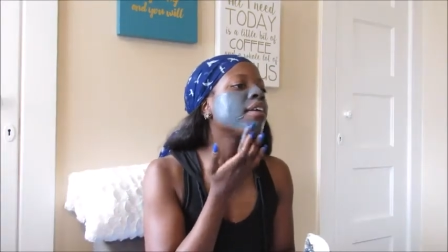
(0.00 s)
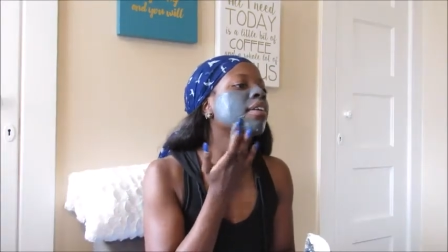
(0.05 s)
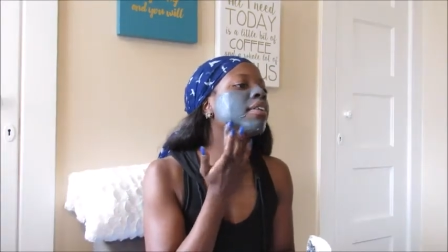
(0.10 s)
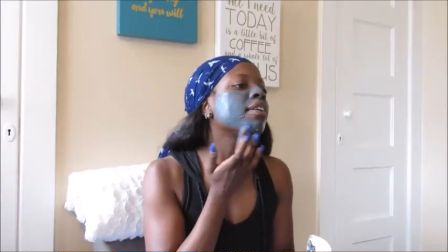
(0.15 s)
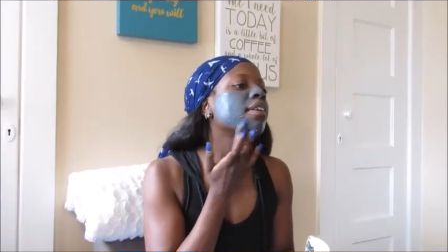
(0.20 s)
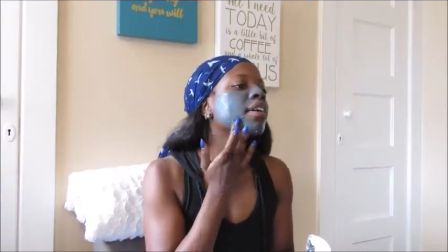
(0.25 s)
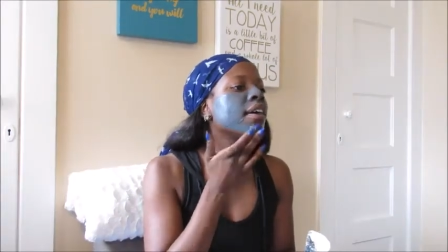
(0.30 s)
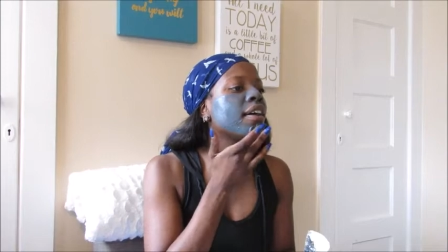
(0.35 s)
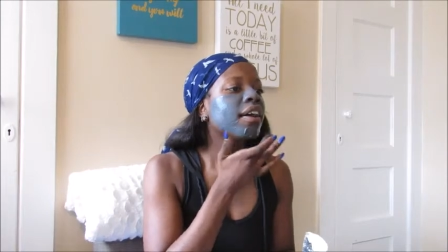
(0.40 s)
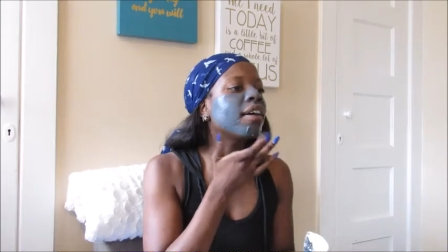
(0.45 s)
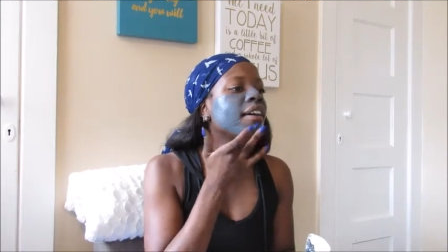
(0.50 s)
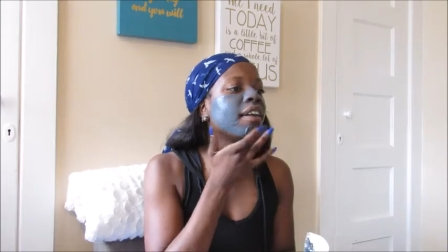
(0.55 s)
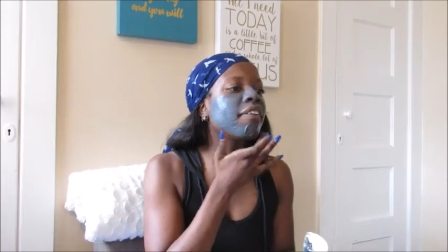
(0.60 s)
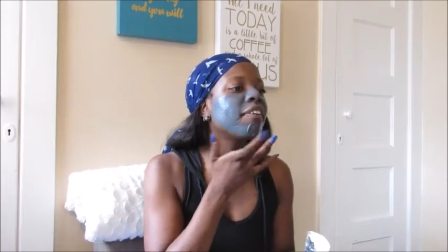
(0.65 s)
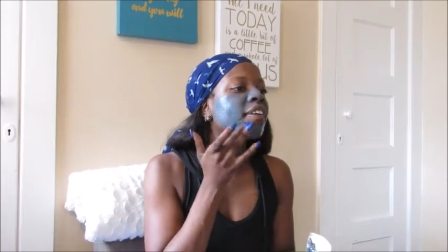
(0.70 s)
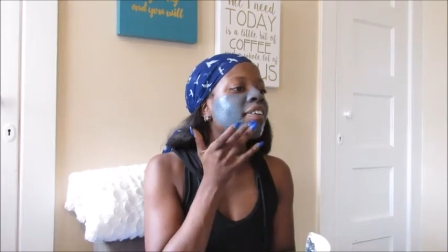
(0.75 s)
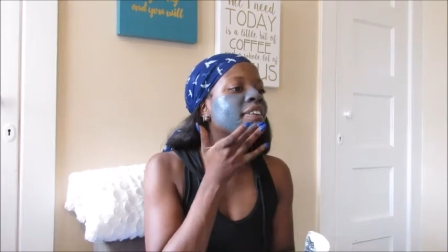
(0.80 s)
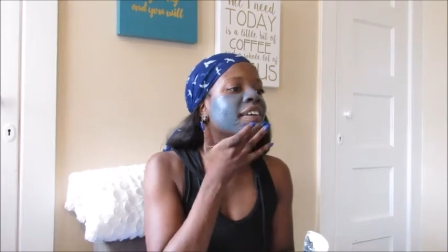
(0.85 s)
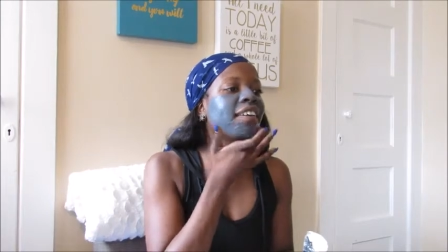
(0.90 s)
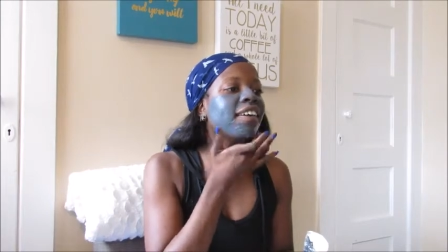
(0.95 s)

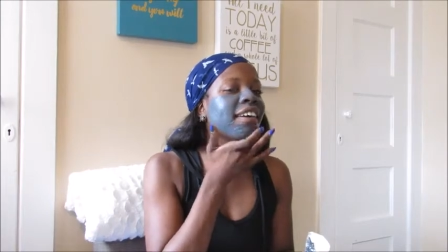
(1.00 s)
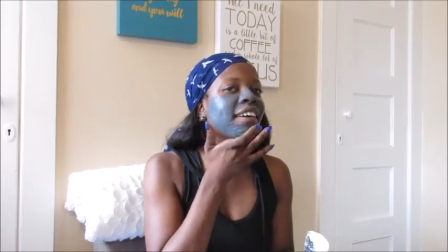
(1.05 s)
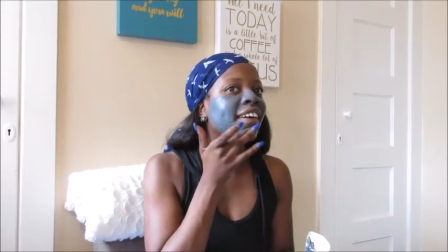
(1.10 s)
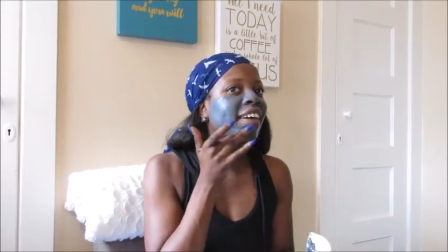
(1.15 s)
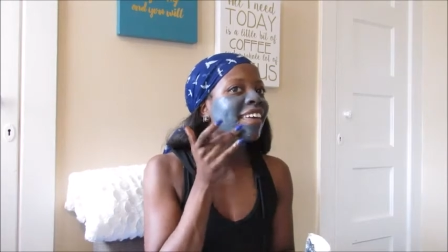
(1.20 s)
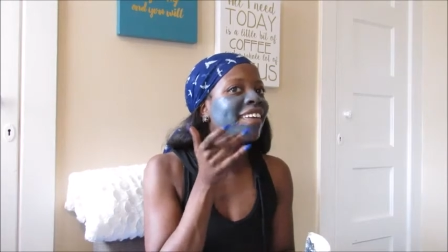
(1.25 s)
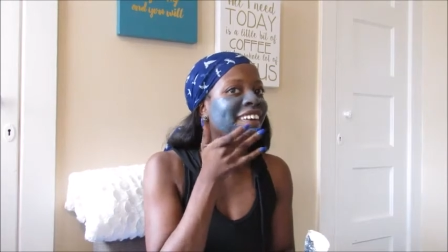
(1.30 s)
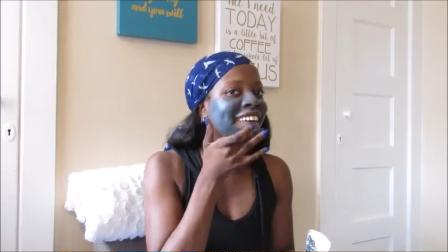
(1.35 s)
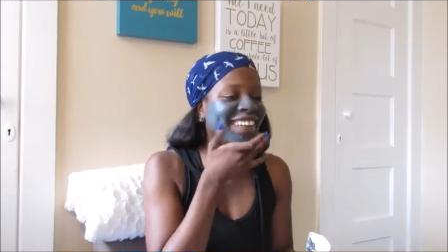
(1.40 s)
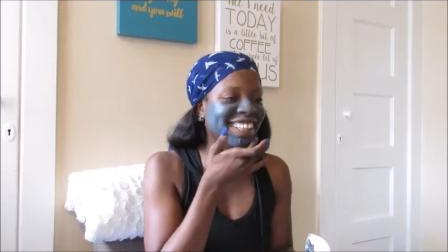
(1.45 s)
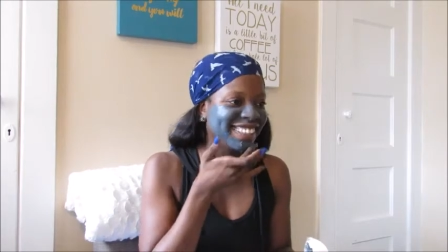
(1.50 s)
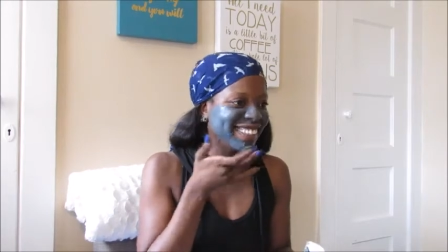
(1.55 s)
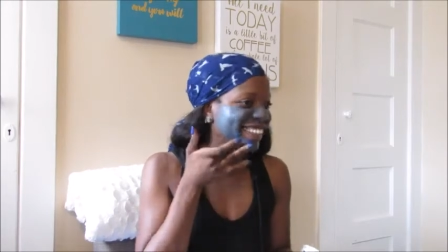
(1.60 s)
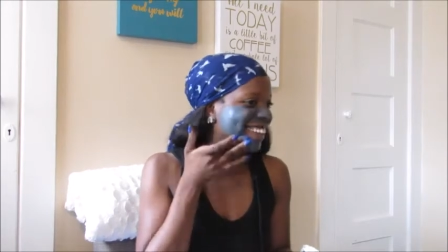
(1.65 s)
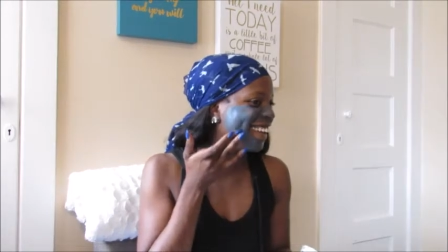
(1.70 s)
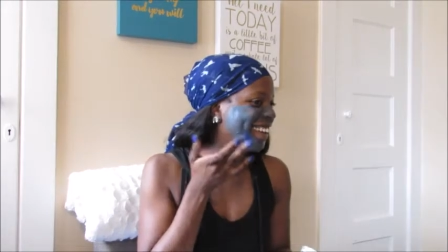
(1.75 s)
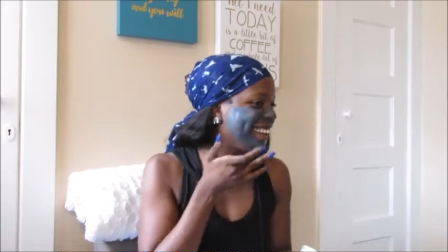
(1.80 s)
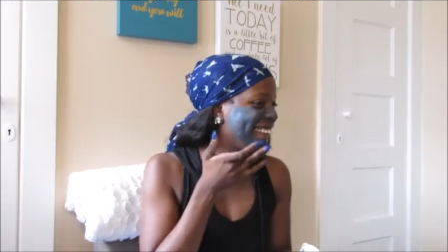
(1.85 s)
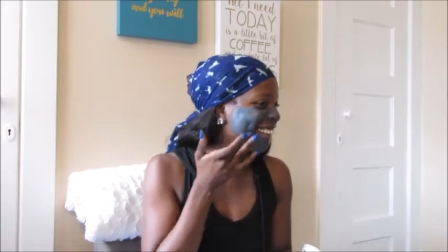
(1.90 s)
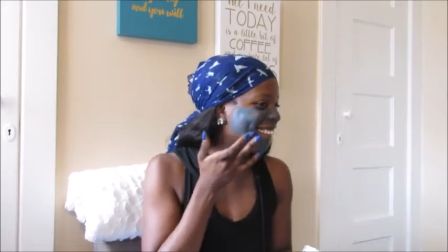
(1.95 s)
product
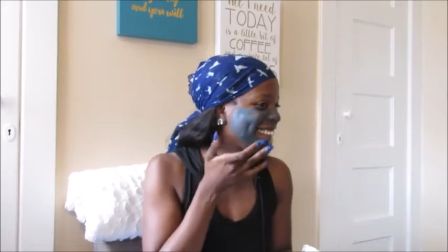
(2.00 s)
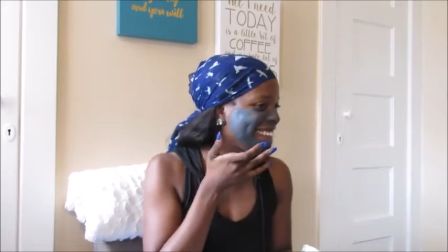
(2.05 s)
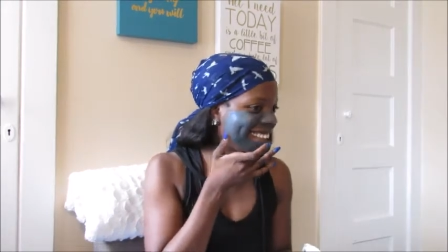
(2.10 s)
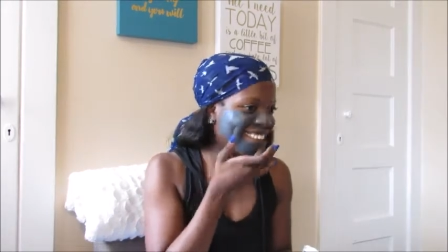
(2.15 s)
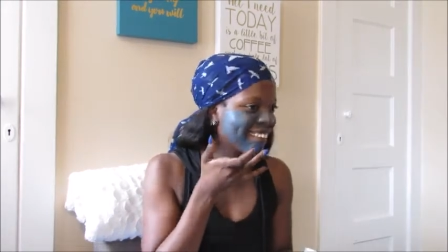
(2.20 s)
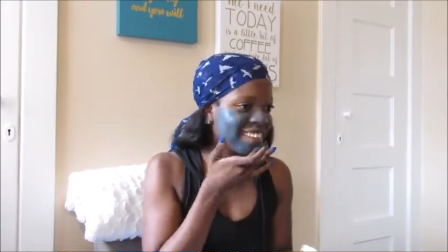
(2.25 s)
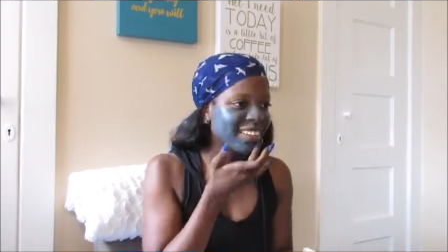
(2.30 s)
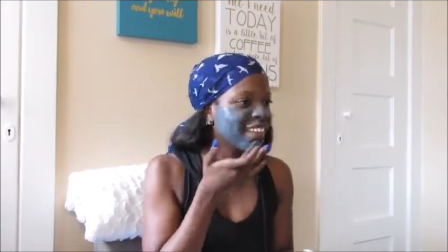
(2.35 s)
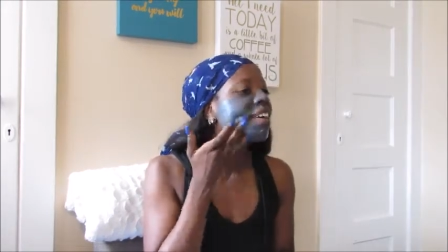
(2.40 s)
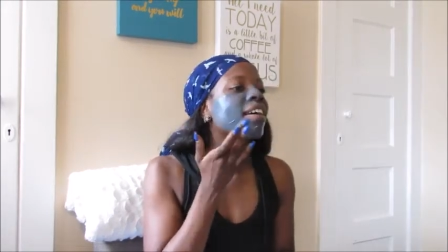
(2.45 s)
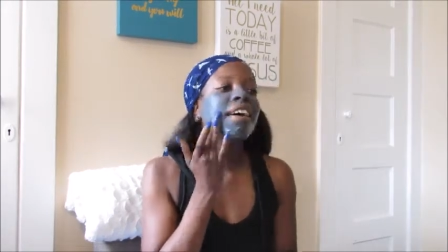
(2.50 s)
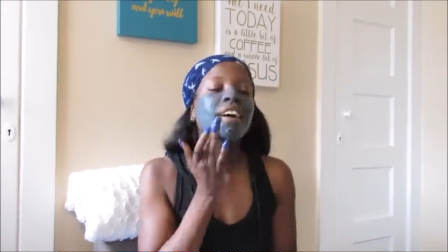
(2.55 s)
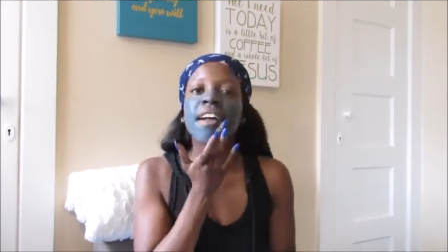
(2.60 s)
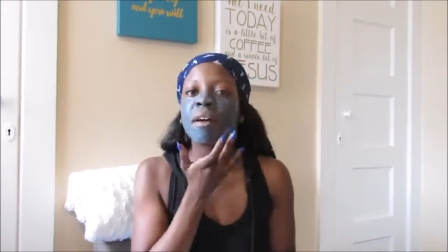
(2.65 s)
over my